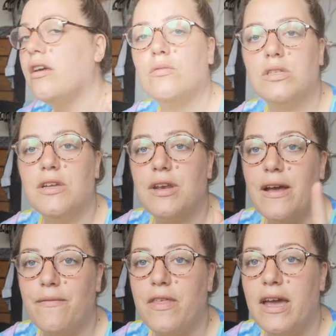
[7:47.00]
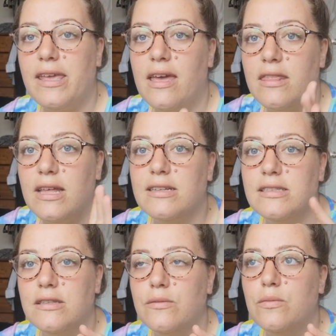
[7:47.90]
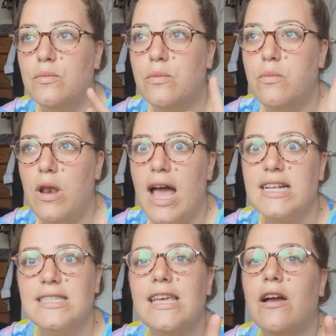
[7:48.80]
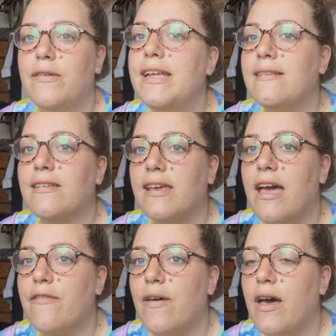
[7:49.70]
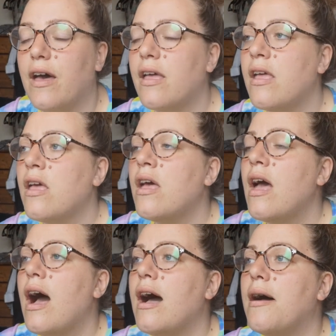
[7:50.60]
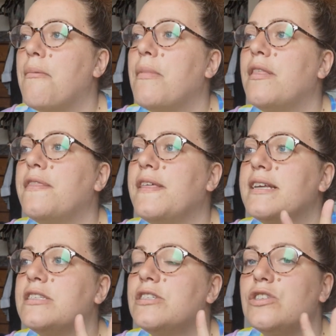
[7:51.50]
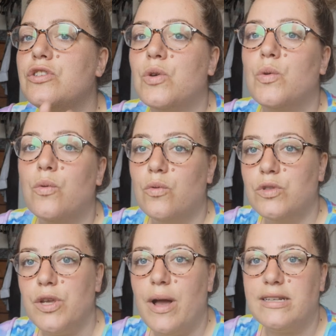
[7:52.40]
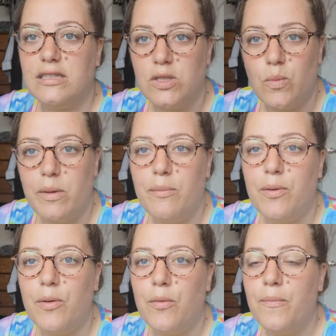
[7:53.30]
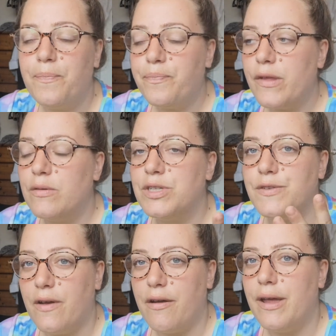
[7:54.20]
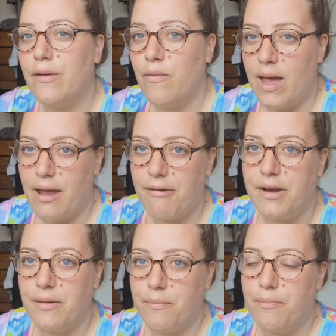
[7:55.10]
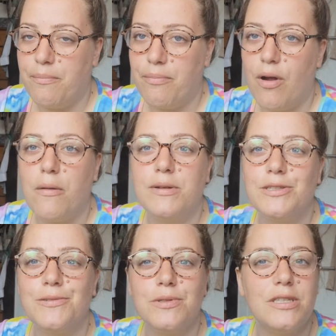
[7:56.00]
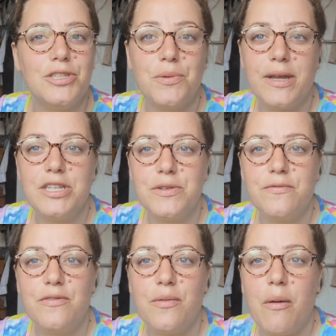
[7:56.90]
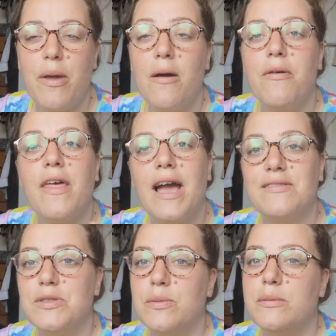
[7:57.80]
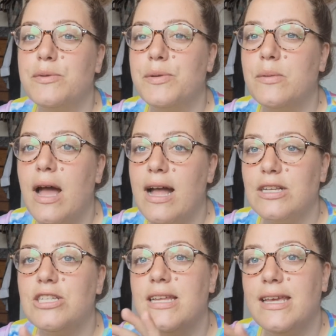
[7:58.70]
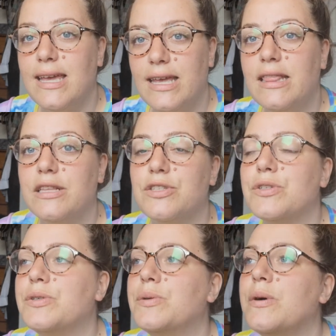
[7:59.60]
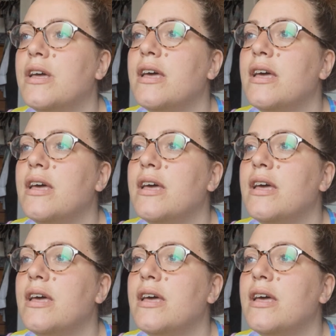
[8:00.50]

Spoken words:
also don't have that yet. That is the last thing I need to get for her. This school also has a swimming pool, which is very rare in a primary school situation for where we are, but they have a swimming pool actually in the school.